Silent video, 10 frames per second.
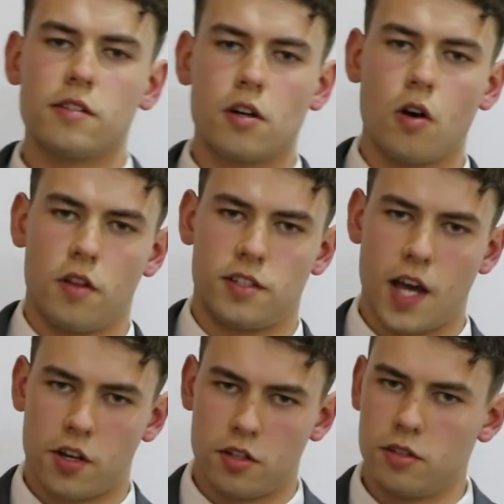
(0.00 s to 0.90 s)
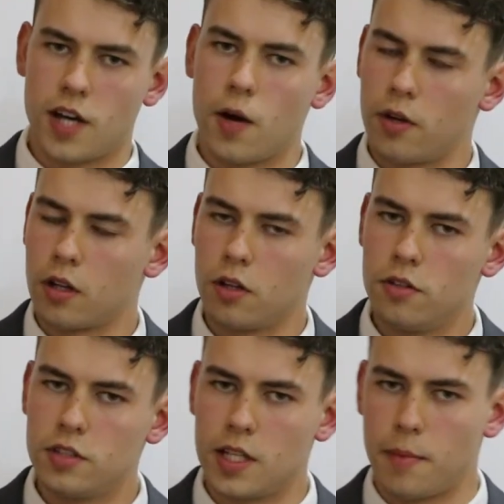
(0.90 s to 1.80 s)
these are all the sections I would
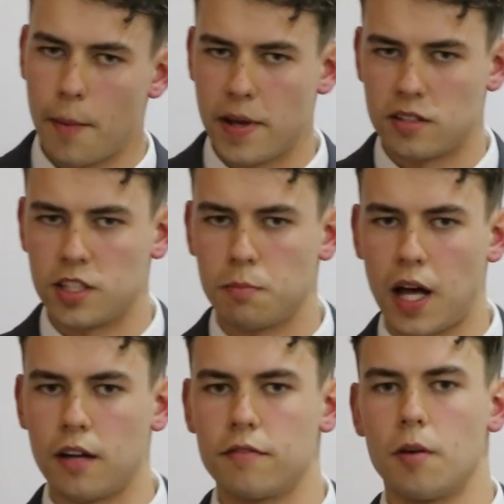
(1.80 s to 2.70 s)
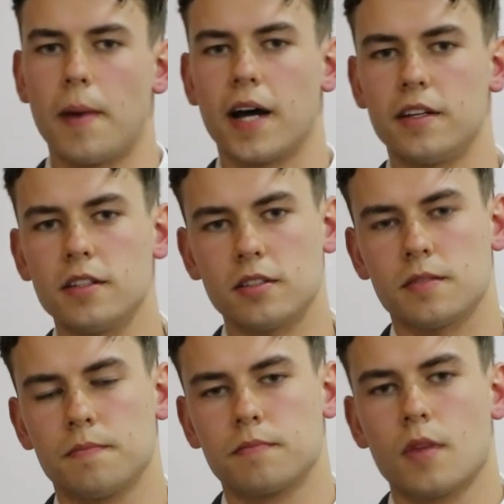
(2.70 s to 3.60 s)
include in my business plan for
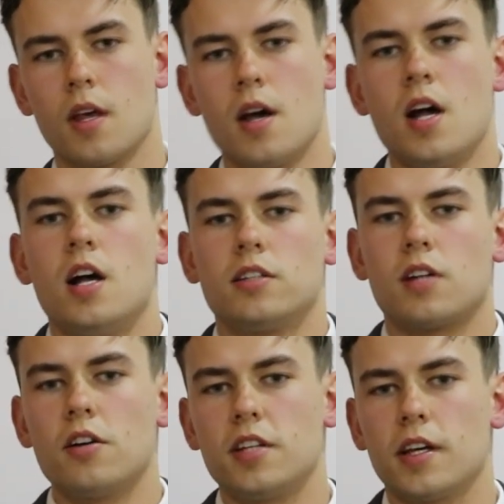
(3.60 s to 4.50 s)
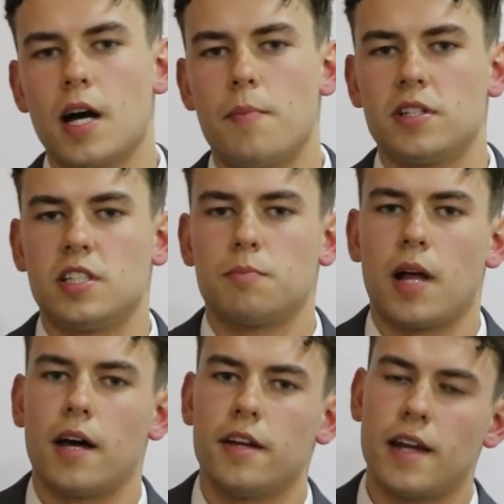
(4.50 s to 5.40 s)
Padness. Starting a business
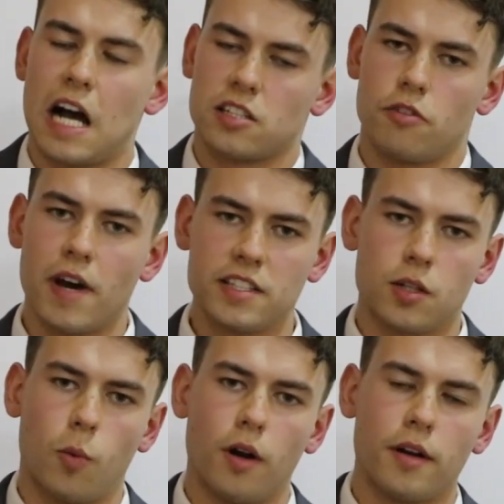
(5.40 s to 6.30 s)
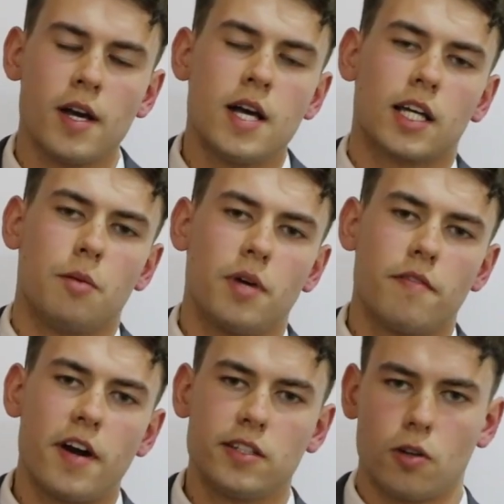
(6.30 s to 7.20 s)
plan and actually writing one can be
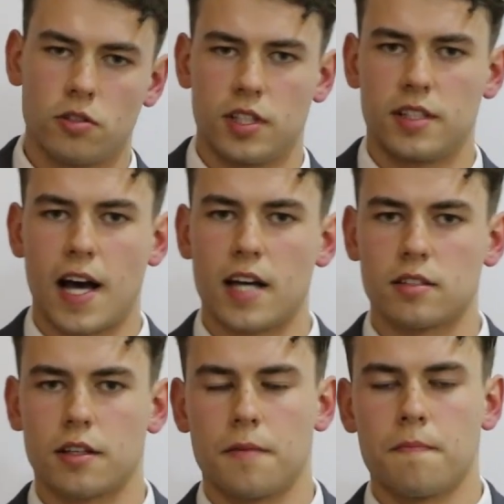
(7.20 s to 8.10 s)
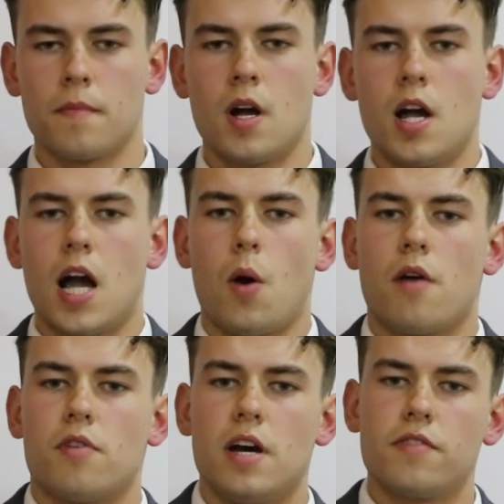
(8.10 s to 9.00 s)
a very daunting task.
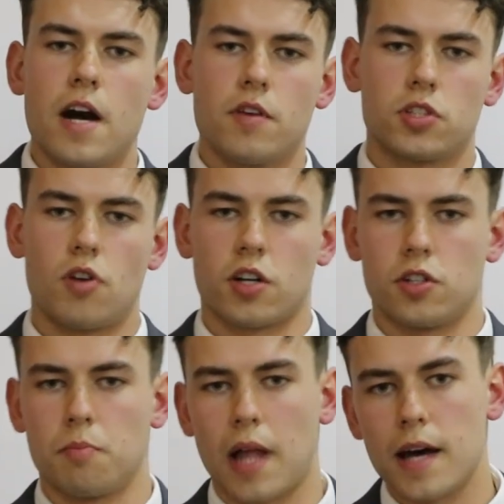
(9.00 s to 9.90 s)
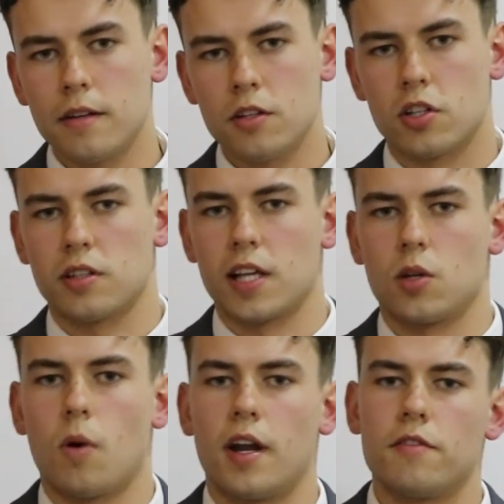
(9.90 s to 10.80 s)
However, if you have a structured plan, just like
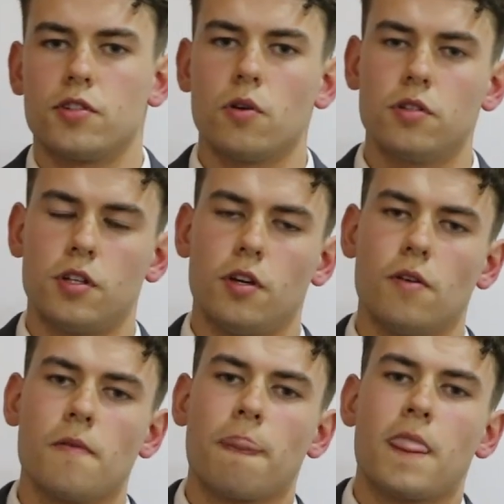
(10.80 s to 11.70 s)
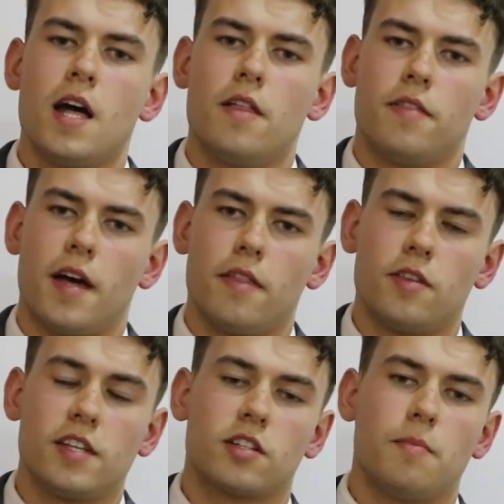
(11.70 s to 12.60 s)
the one I've shown to you,
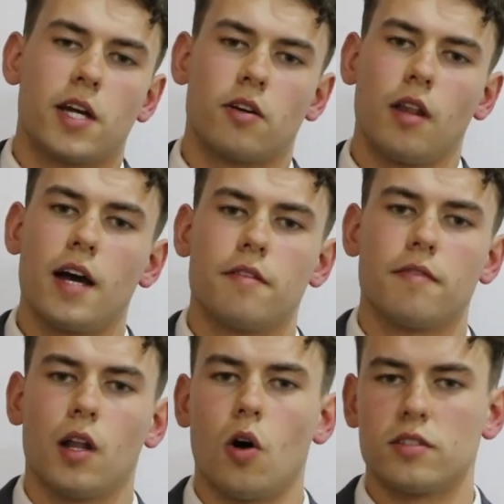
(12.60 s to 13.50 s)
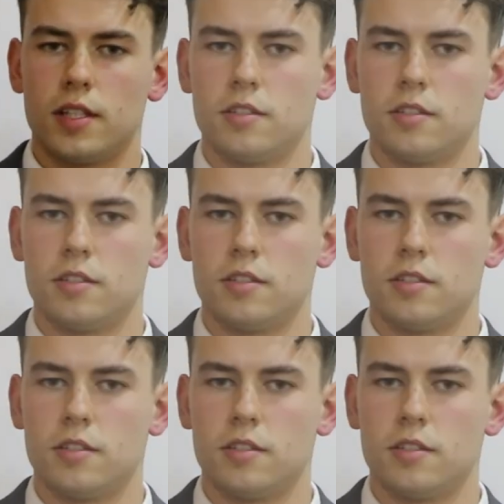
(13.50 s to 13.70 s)
then this can make your life a lot